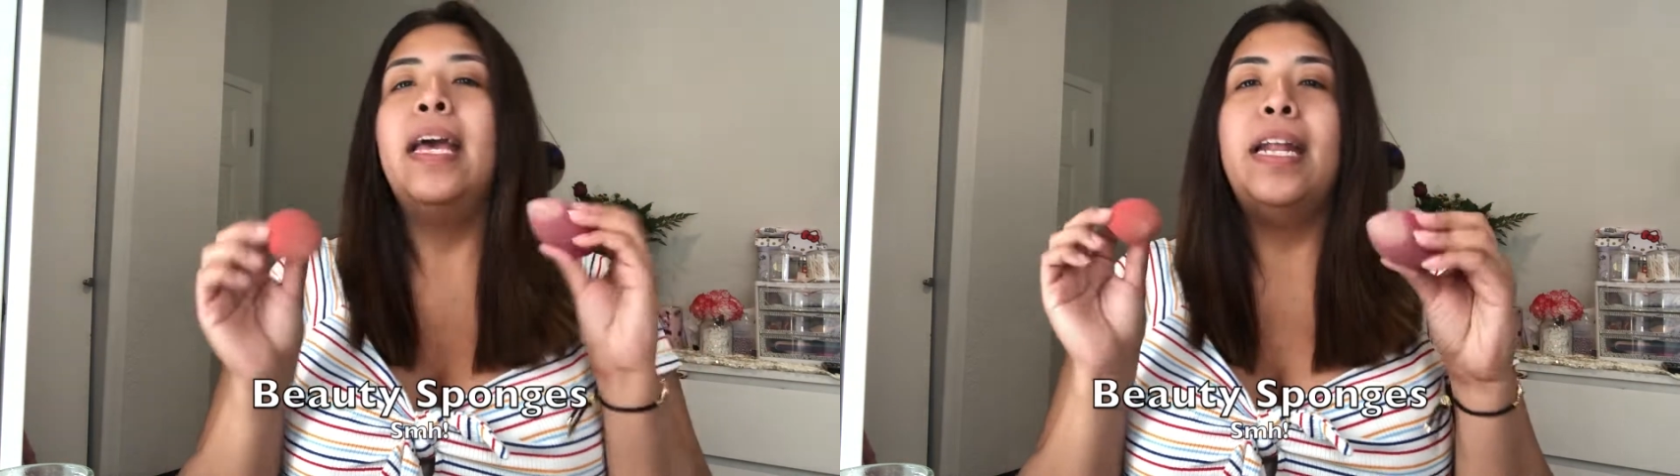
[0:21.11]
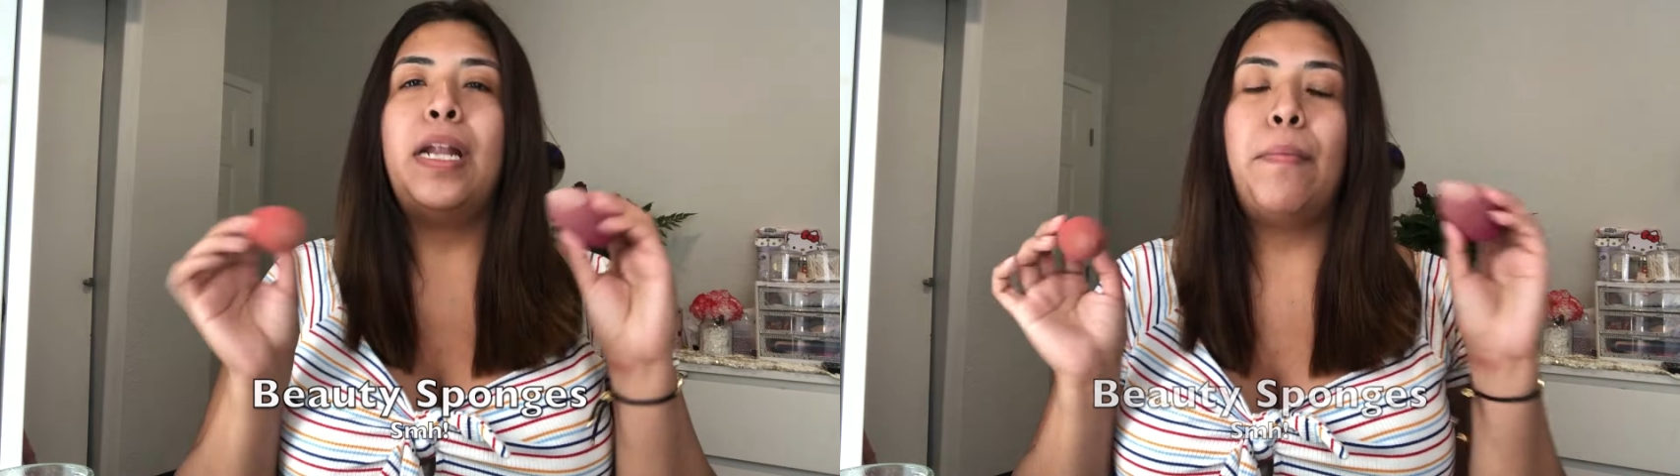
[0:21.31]

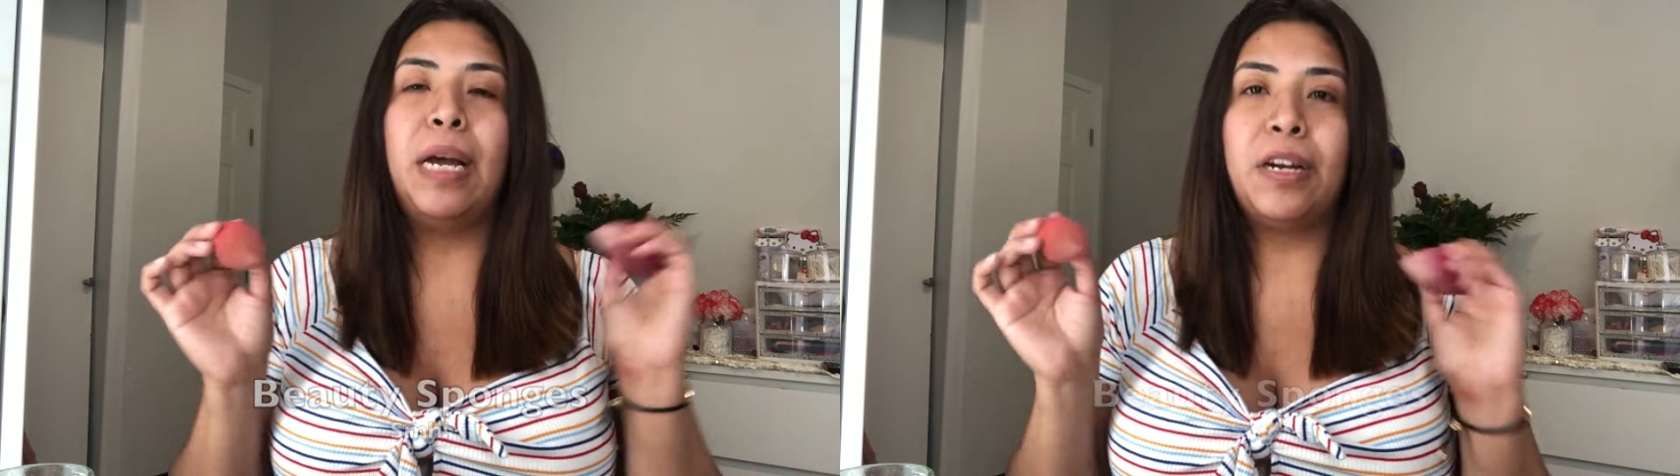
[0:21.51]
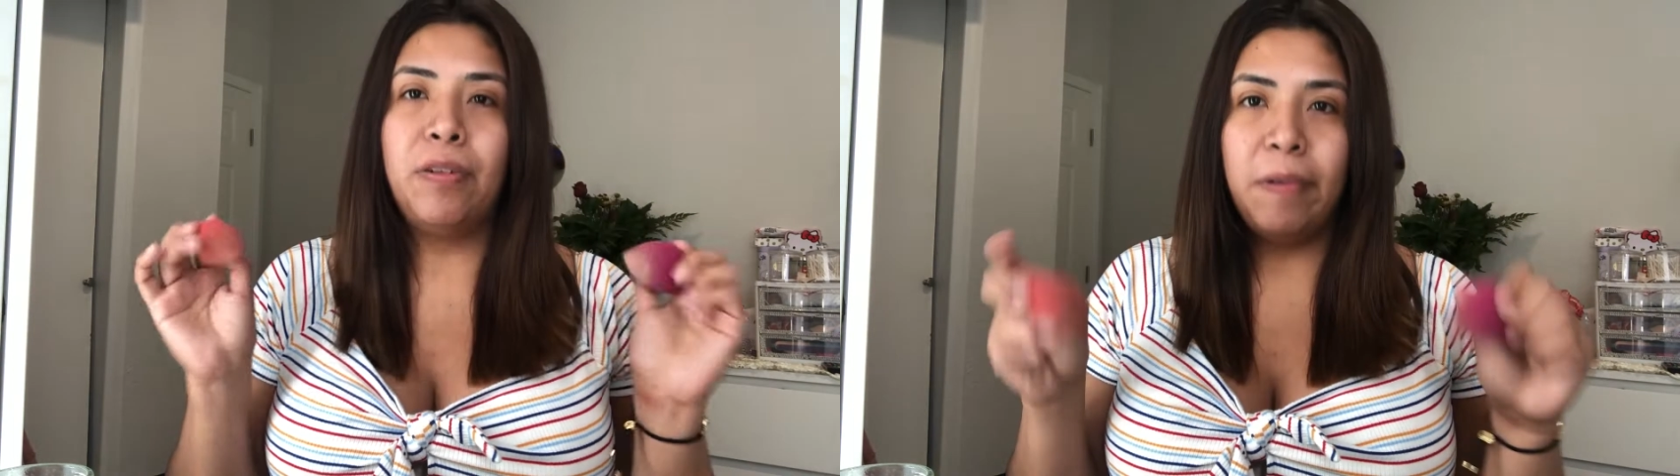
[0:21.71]
in the
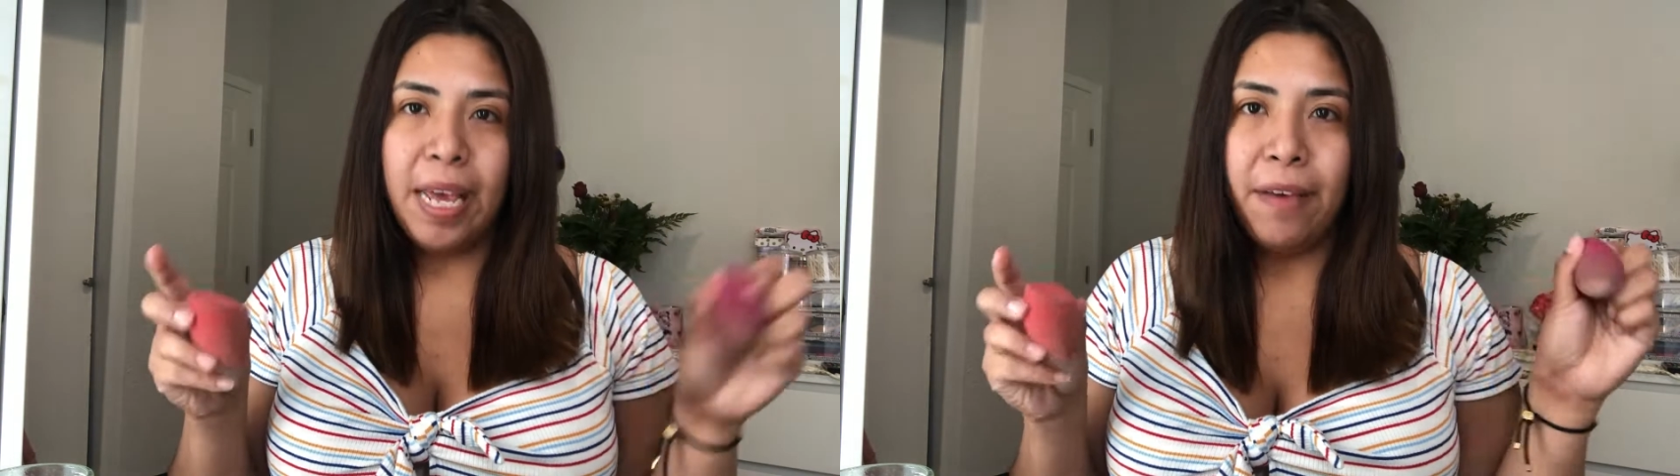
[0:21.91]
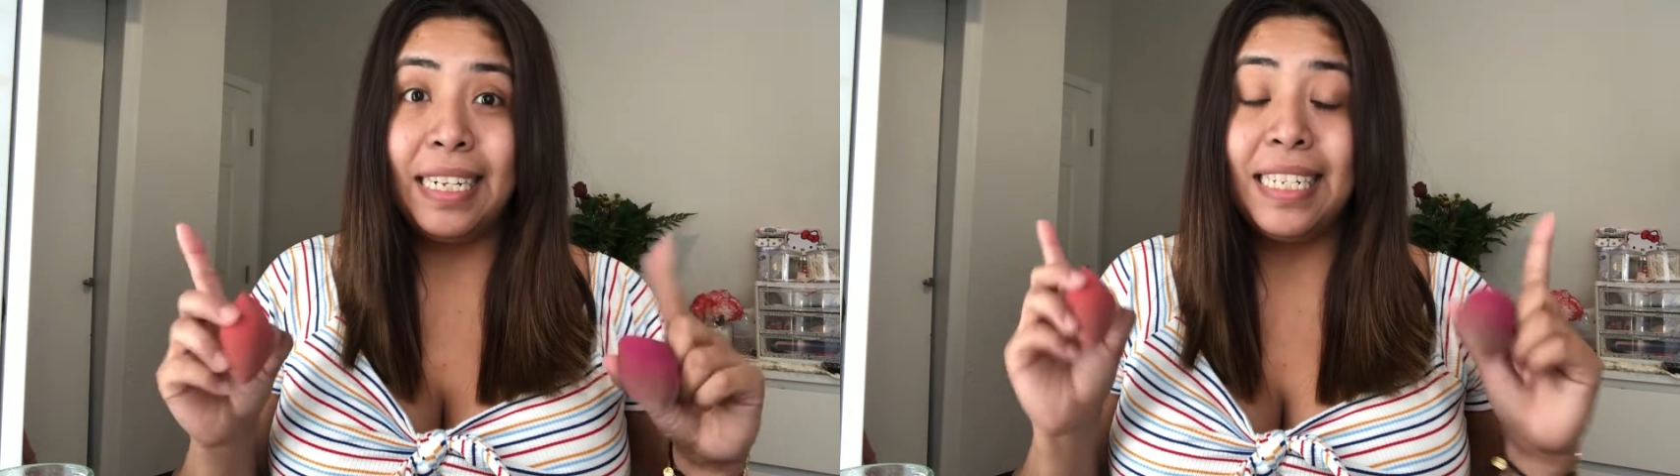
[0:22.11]

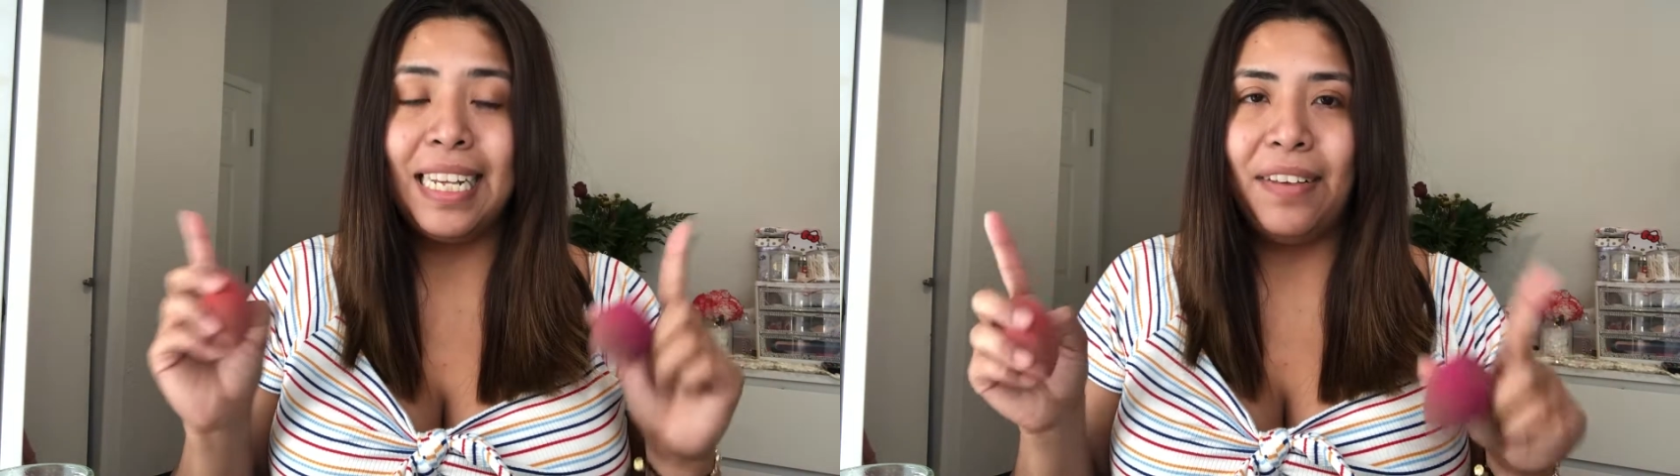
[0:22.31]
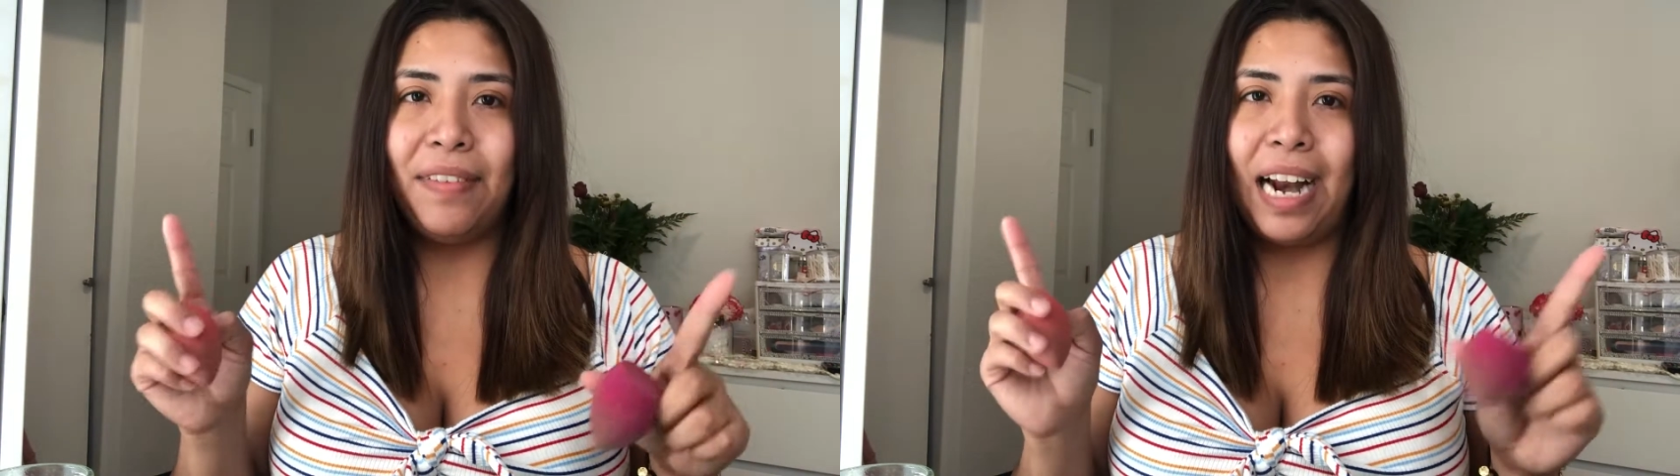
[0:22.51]
microwave and
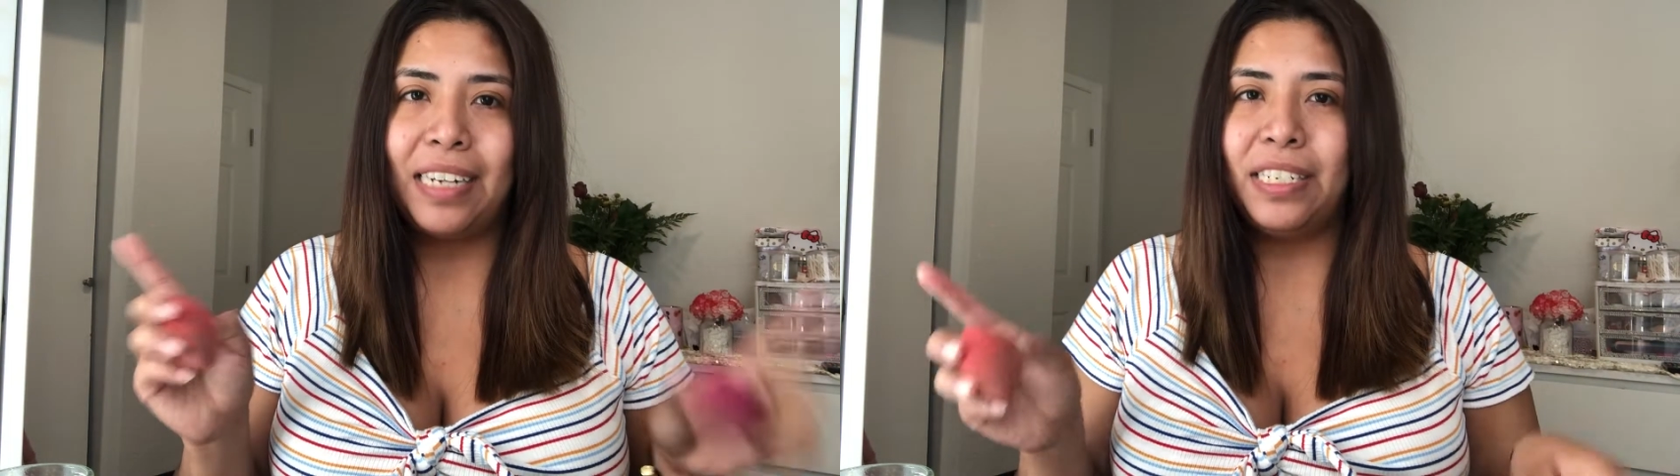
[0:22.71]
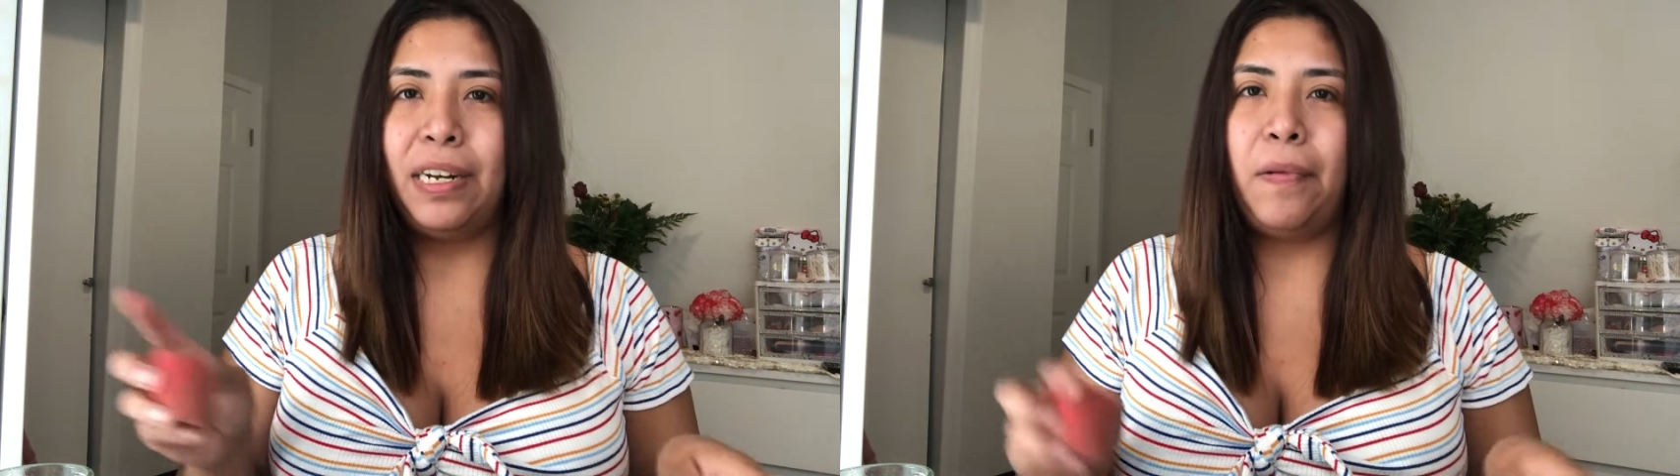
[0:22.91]
see if it
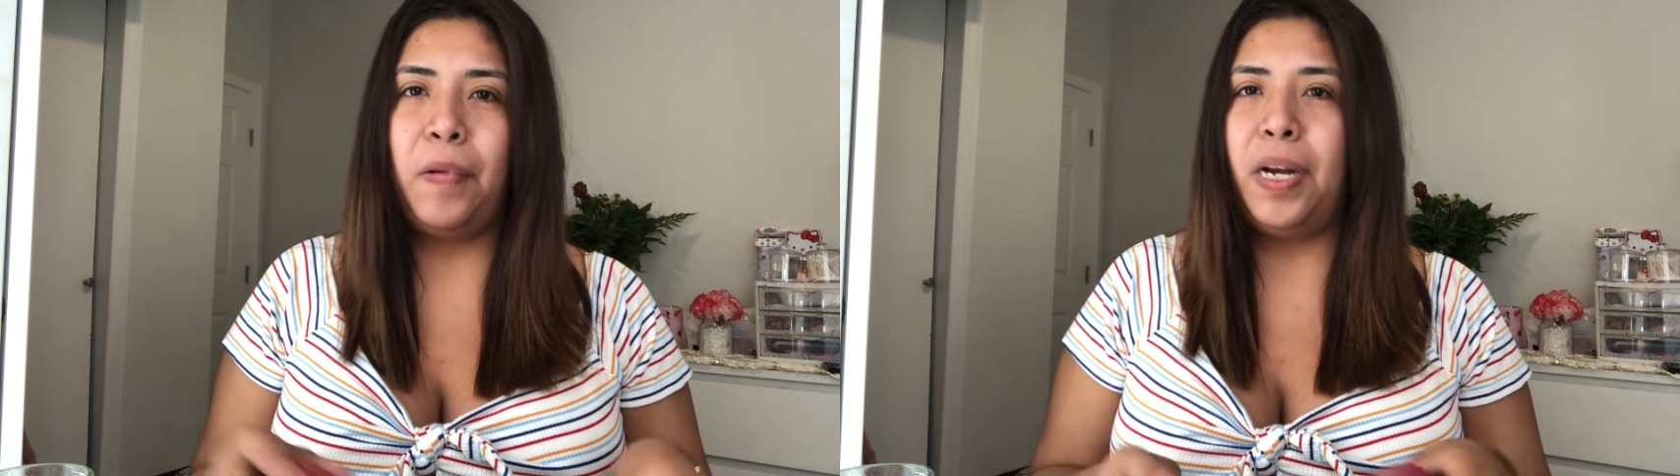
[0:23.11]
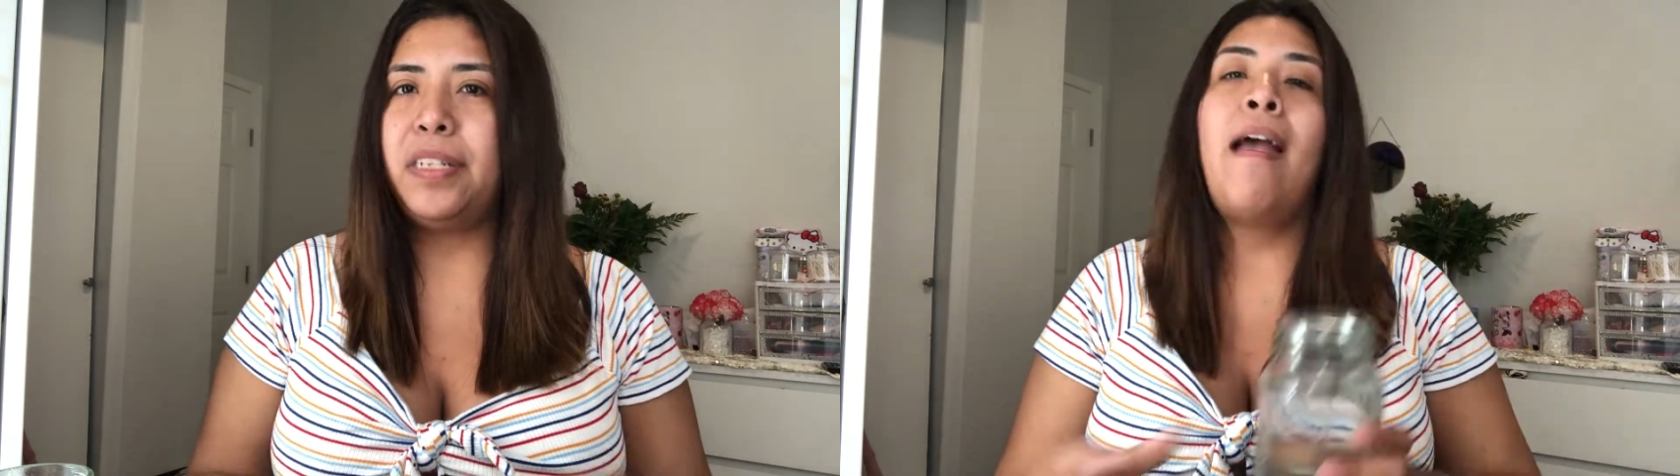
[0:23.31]
actually
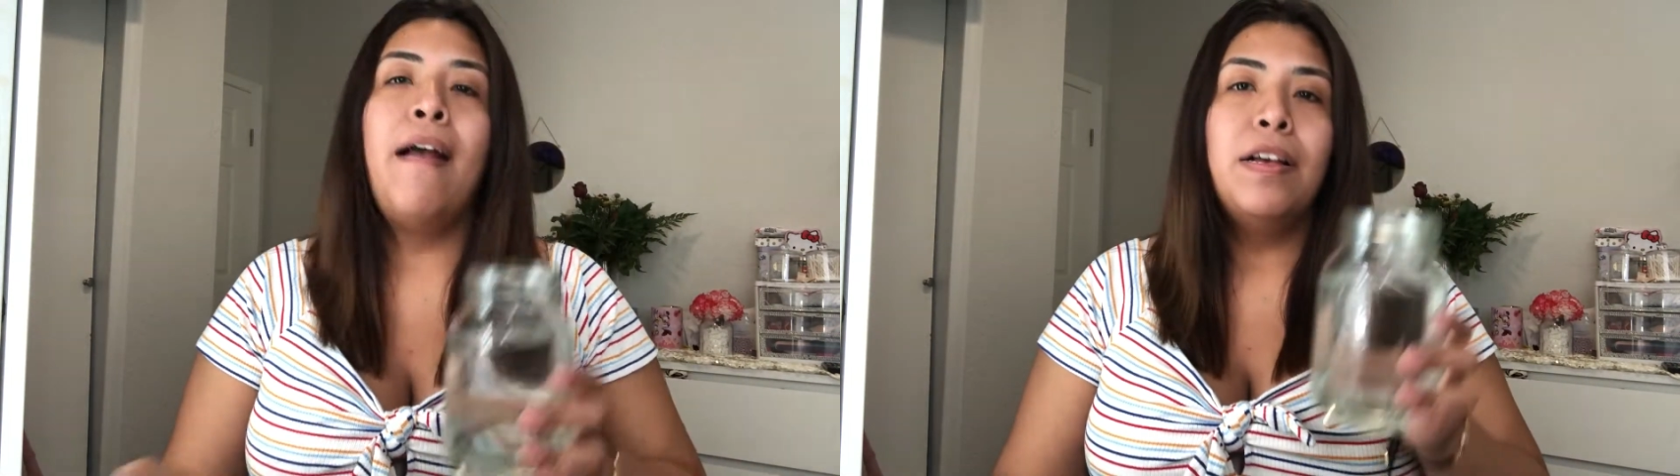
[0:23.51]
works.